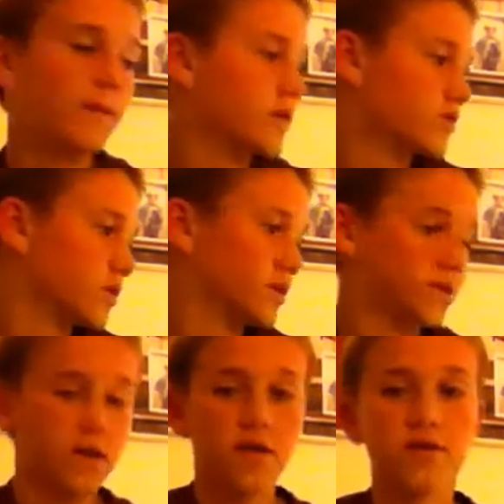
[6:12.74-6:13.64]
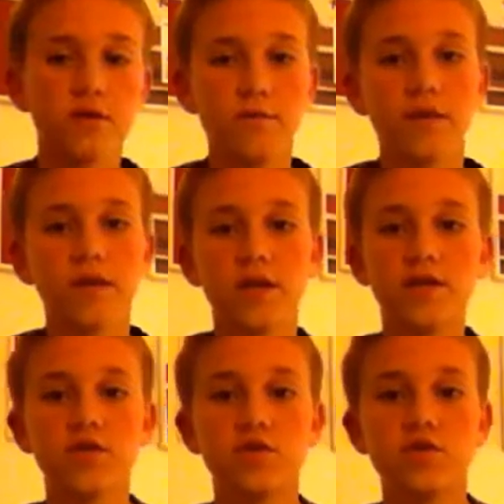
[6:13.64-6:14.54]
as well as that other bait that I
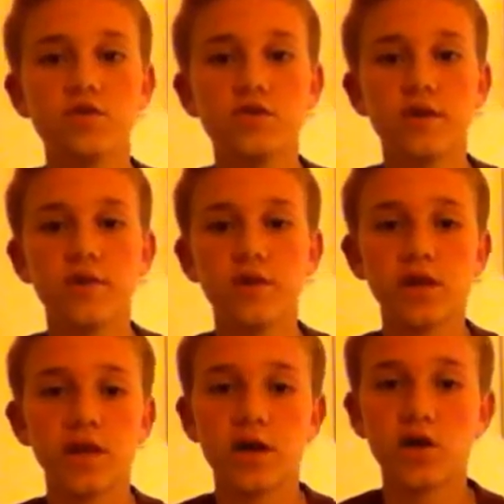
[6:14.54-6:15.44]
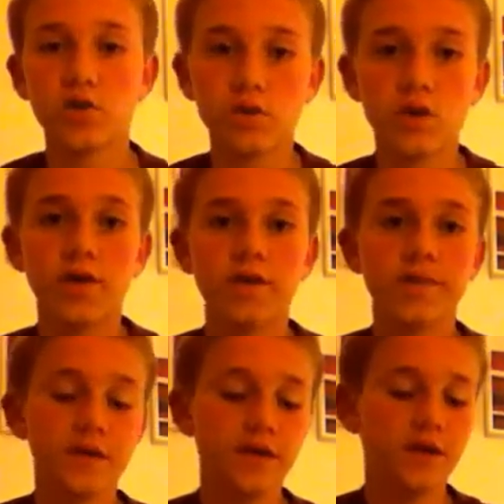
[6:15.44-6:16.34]
just showed you that would look like a crawl that would
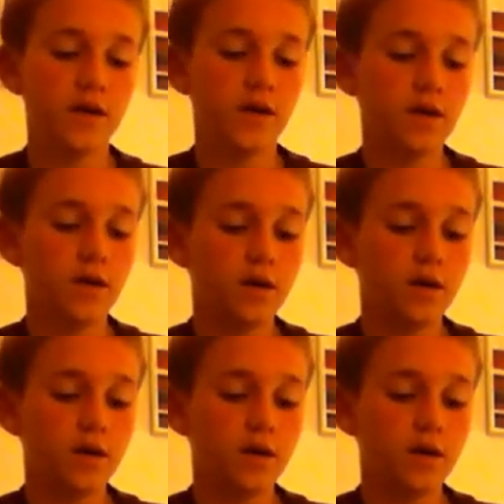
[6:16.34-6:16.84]
be getting on,